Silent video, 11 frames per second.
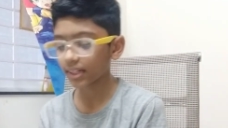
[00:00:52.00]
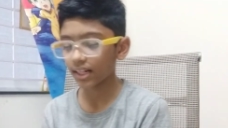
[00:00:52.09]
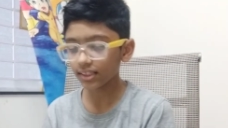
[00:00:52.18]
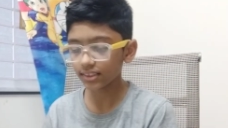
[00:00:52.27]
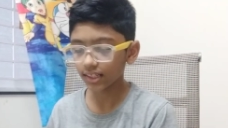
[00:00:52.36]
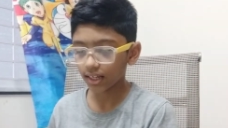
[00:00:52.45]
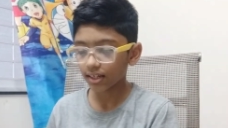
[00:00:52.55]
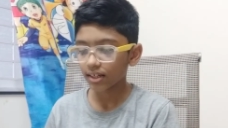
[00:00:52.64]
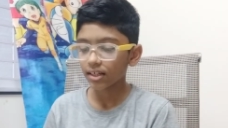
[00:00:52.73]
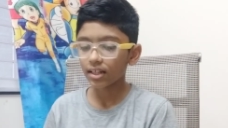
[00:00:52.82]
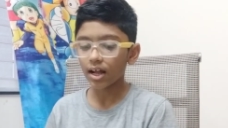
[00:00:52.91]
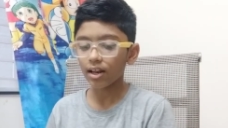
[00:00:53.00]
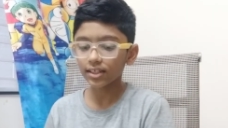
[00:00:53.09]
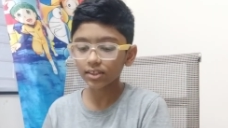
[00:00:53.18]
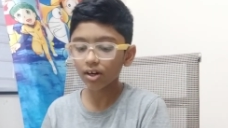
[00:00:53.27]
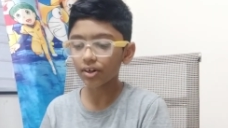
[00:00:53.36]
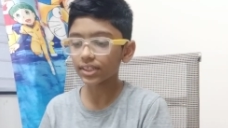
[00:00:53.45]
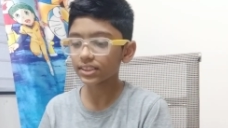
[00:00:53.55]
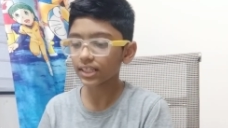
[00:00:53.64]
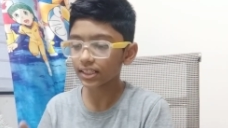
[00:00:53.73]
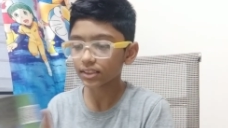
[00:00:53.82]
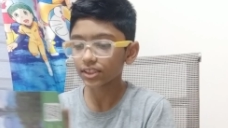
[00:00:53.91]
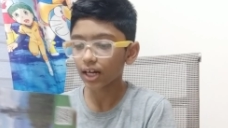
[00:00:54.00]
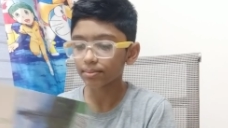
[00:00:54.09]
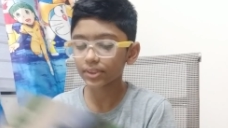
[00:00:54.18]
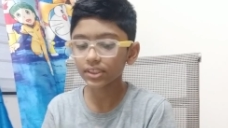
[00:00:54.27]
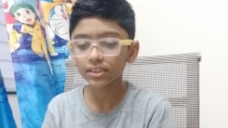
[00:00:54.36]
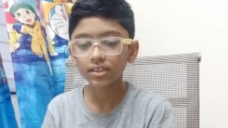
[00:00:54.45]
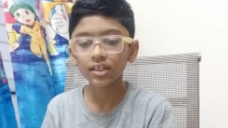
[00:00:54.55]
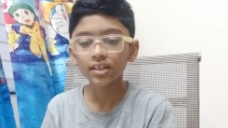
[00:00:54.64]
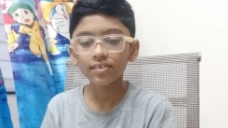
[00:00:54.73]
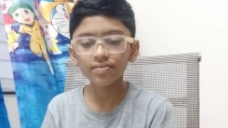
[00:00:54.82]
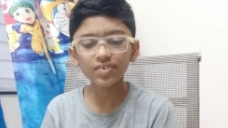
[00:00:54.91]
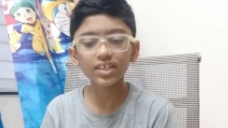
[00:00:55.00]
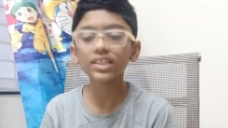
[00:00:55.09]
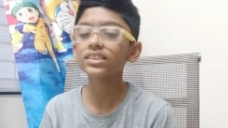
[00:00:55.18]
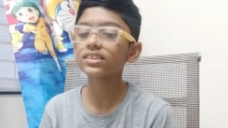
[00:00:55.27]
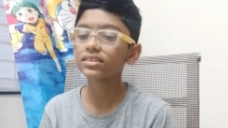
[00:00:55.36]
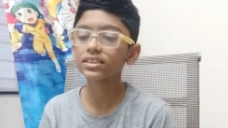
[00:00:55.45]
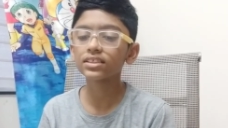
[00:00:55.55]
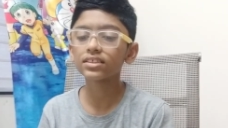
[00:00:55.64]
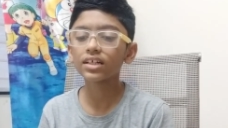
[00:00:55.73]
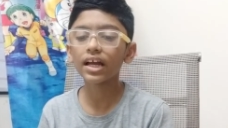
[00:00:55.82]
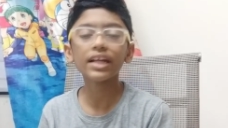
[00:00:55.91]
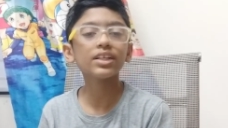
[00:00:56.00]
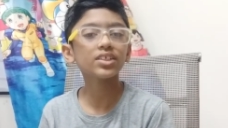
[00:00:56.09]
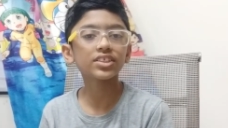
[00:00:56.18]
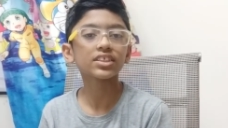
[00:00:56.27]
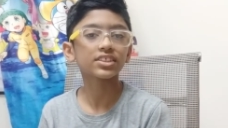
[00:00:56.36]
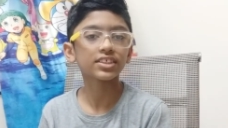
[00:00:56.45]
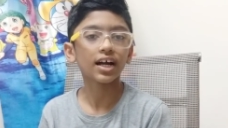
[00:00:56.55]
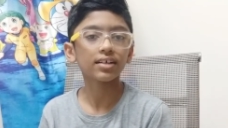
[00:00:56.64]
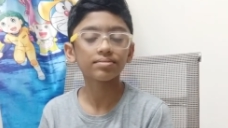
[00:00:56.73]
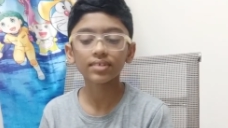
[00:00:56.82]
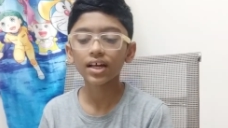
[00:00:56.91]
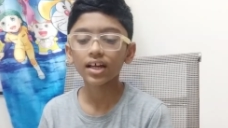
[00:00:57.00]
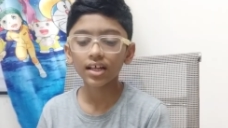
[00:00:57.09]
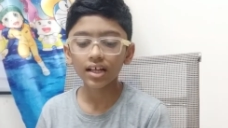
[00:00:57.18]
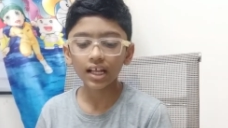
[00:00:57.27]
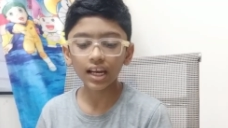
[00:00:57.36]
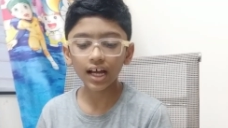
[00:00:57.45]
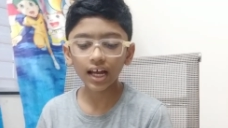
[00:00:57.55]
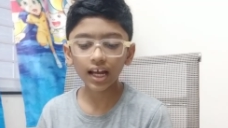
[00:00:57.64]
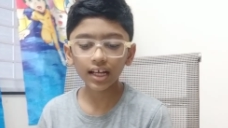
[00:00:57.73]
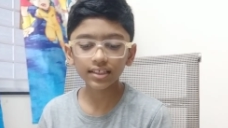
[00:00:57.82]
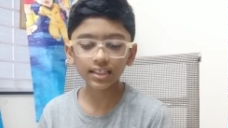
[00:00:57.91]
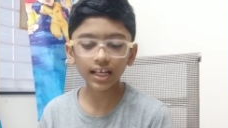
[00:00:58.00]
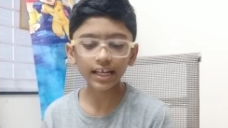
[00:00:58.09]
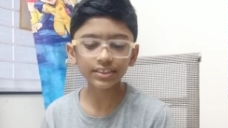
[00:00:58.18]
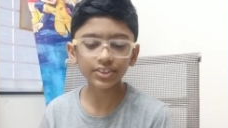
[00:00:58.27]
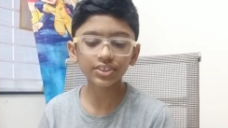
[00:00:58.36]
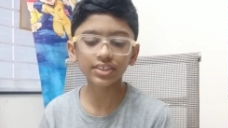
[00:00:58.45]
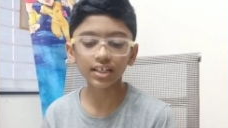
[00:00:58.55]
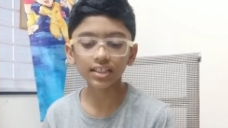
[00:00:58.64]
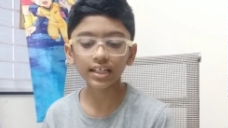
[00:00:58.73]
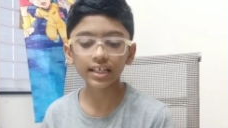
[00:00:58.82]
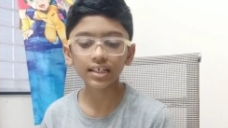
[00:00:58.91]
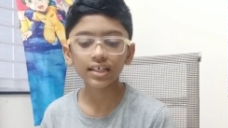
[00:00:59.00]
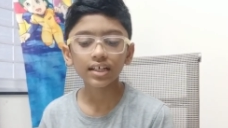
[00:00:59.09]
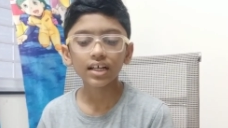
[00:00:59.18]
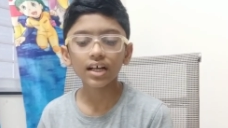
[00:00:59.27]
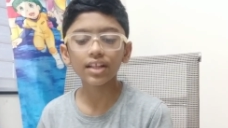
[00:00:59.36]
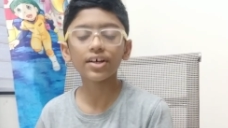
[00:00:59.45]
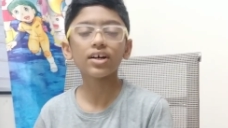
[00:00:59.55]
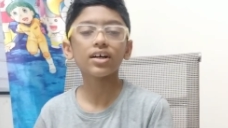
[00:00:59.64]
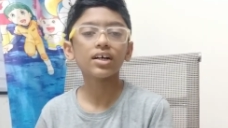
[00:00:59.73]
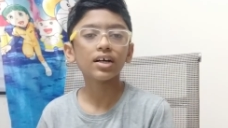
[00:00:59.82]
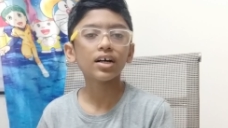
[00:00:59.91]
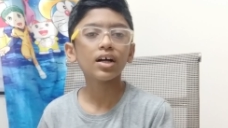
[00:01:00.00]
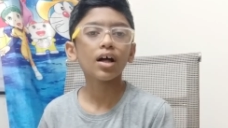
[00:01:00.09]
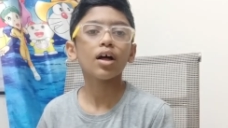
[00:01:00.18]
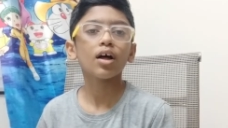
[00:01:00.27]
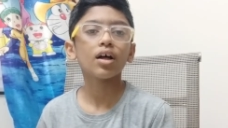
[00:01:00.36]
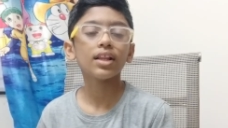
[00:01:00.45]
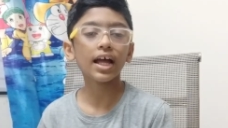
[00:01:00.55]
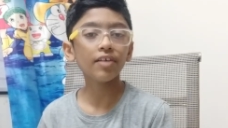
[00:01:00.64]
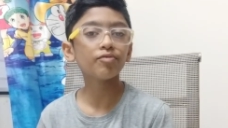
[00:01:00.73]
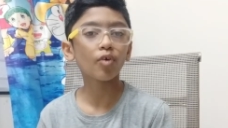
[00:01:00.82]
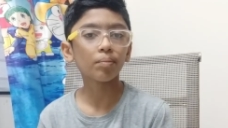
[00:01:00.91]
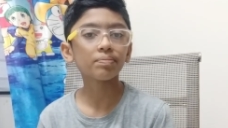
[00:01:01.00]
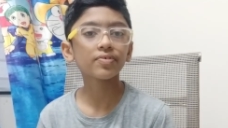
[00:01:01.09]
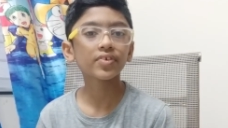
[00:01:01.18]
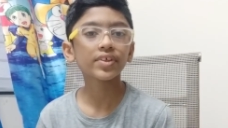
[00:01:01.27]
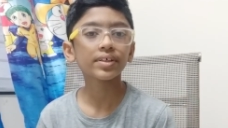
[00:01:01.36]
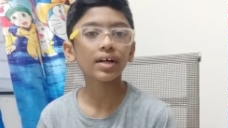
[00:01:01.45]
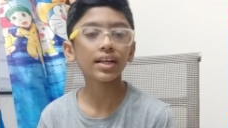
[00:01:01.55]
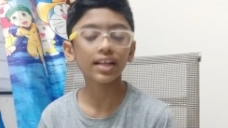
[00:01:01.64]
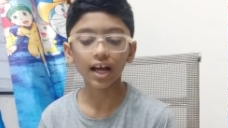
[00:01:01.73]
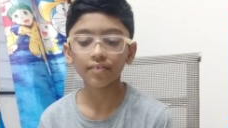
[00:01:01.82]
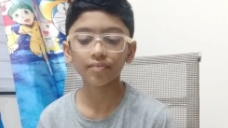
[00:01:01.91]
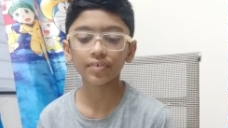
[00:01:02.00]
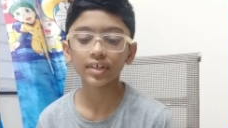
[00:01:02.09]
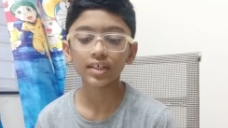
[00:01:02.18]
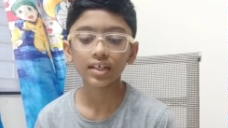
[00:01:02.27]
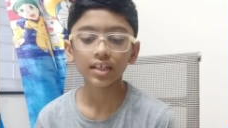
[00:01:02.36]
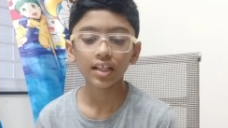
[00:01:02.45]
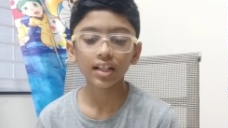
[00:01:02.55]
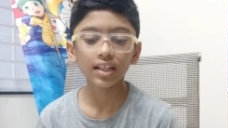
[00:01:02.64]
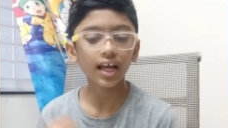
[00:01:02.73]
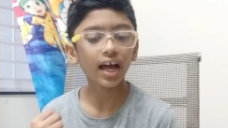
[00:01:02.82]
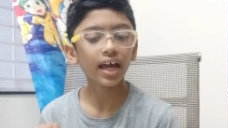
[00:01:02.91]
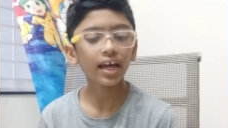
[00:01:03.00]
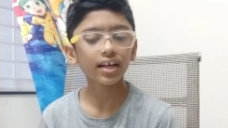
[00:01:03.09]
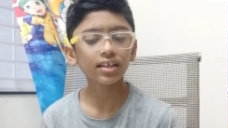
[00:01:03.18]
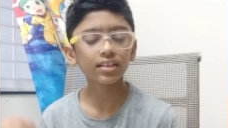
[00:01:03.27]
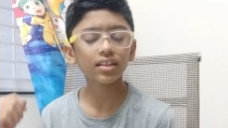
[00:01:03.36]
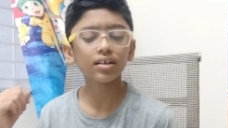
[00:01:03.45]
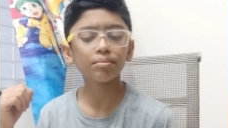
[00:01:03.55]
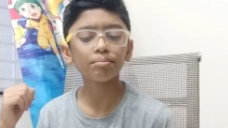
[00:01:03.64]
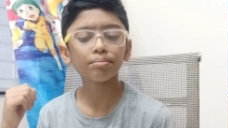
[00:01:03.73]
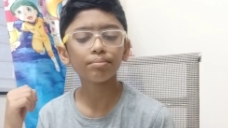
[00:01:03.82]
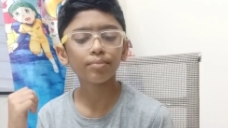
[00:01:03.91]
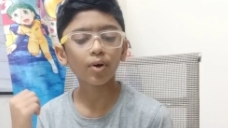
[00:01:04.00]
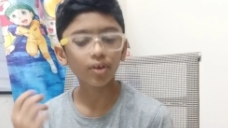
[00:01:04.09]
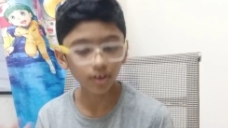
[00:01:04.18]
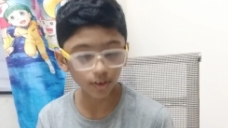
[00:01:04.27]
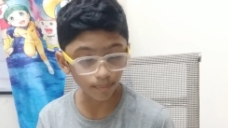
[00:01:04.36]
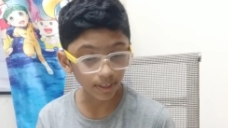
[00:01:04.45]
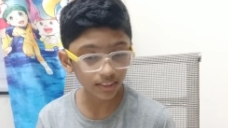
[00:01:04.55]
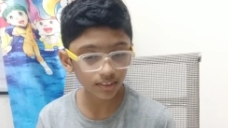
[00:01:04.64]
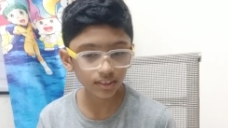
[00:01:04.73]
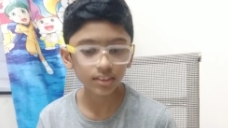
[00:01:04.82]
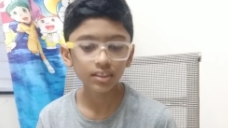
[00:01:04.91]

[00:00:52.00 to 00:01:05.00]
Let's see. Now let's go inside the chapter. First, it's an introduction. Like they're just telling the landforms in life, like the humans,